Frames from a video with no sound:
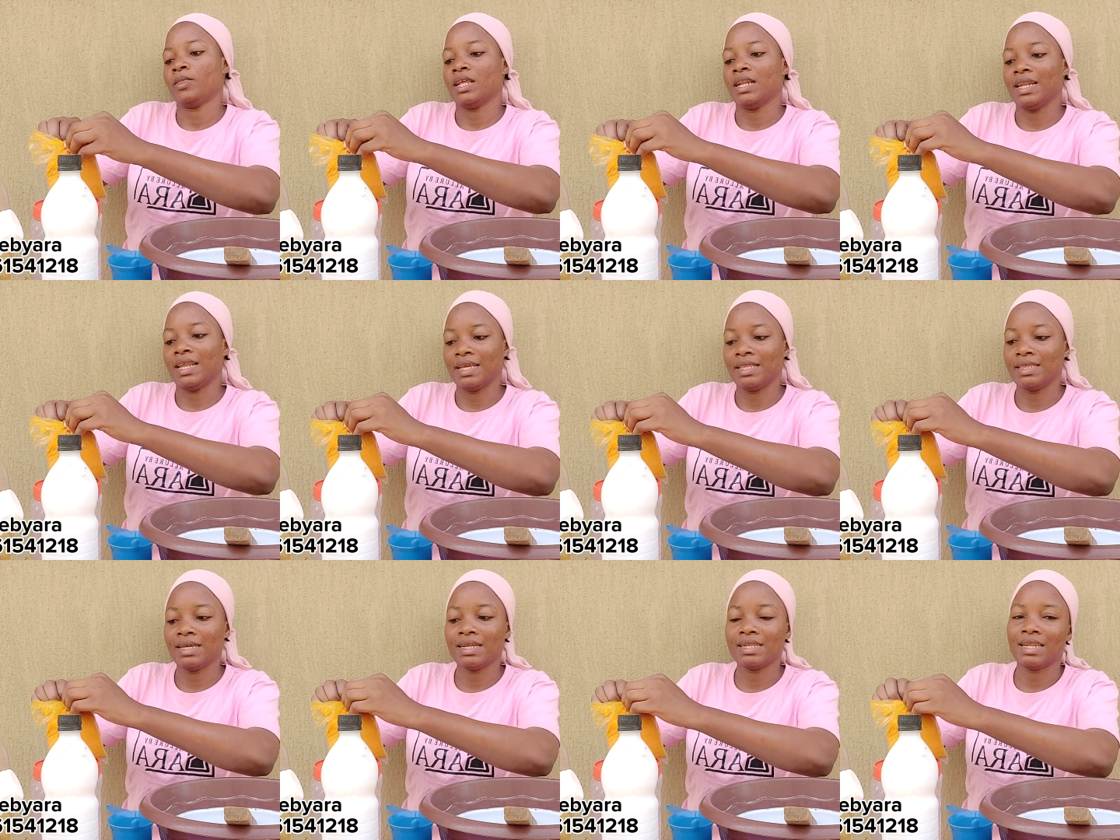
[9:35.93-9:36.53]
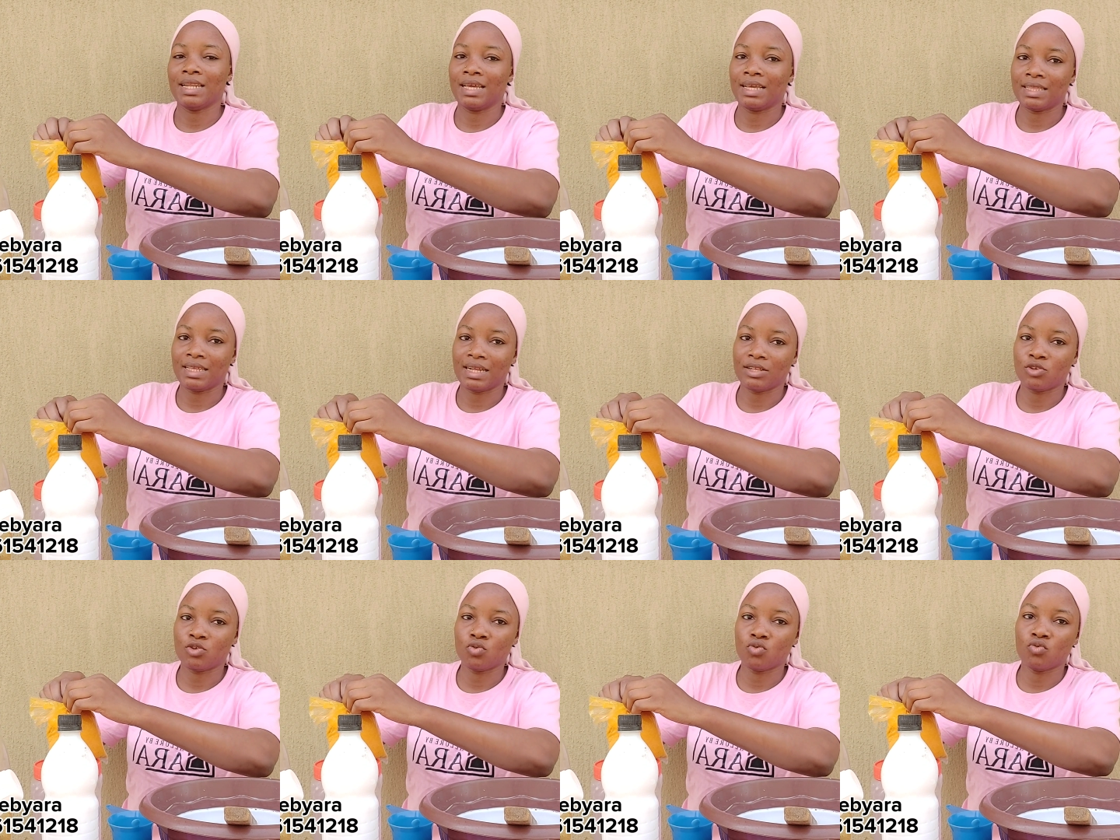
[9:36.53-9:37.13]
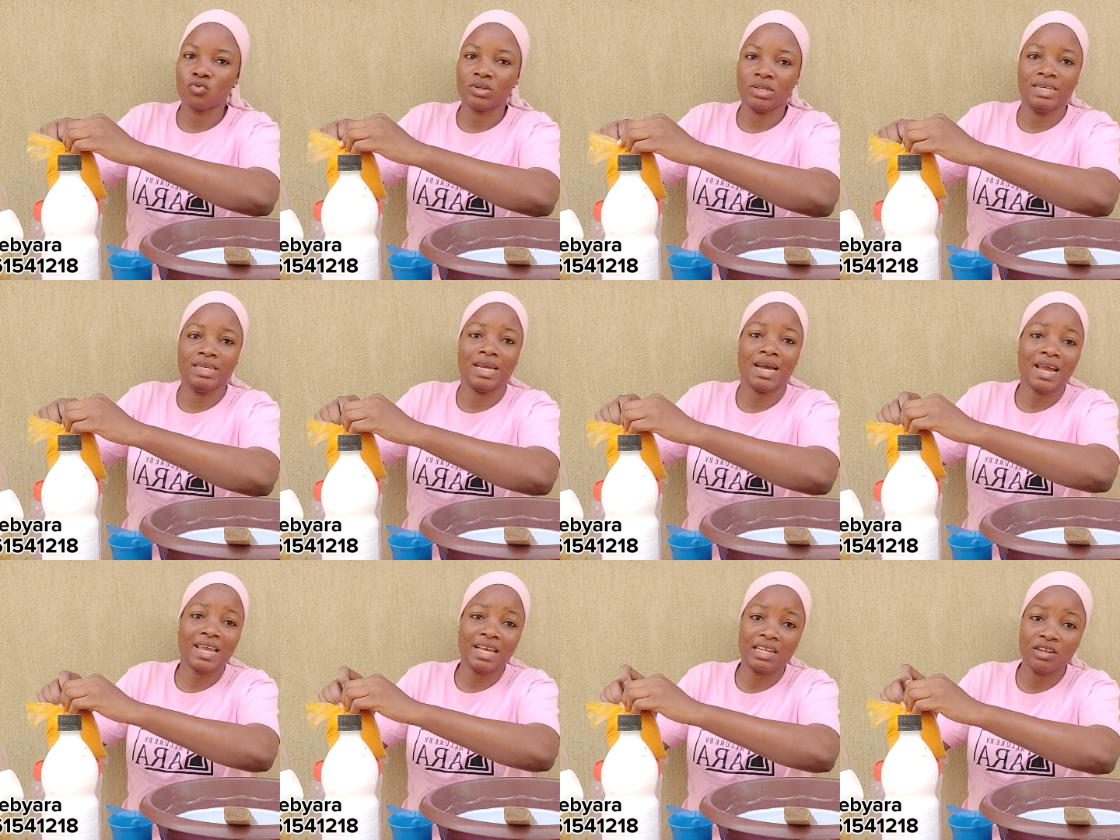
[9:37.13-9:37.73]
like that. So the
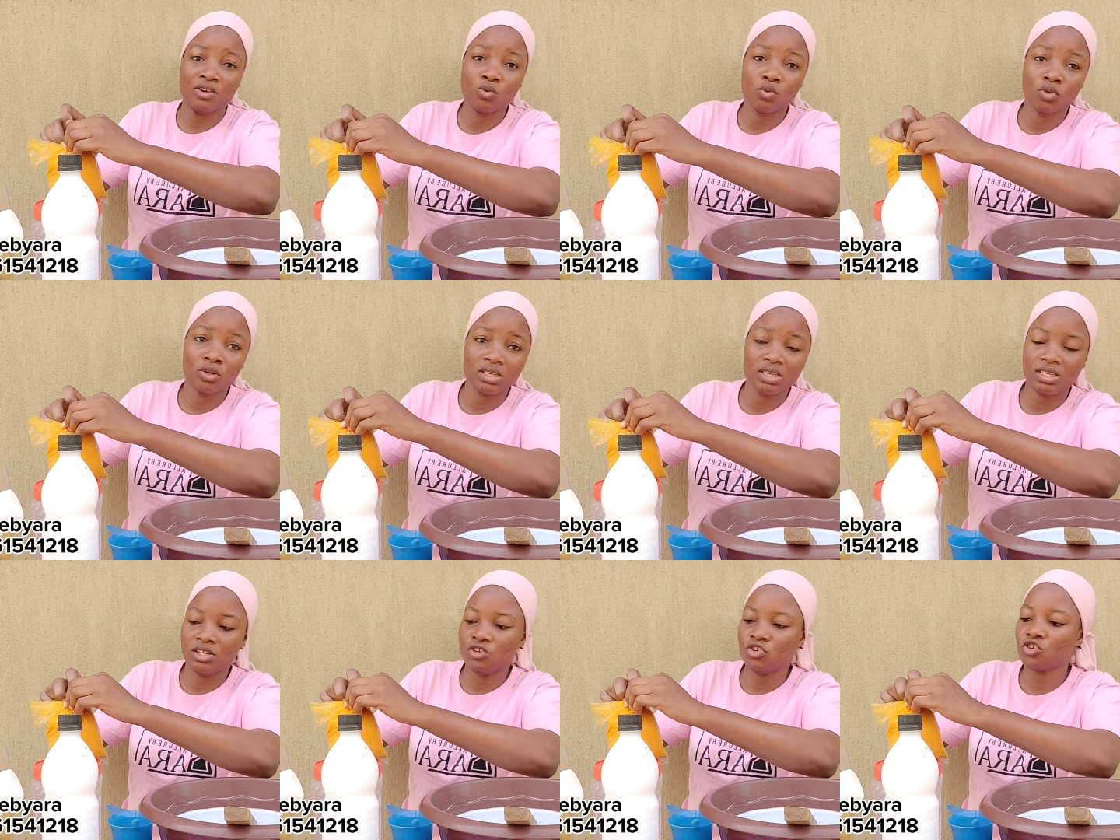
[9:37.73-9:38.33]
higher the quantity,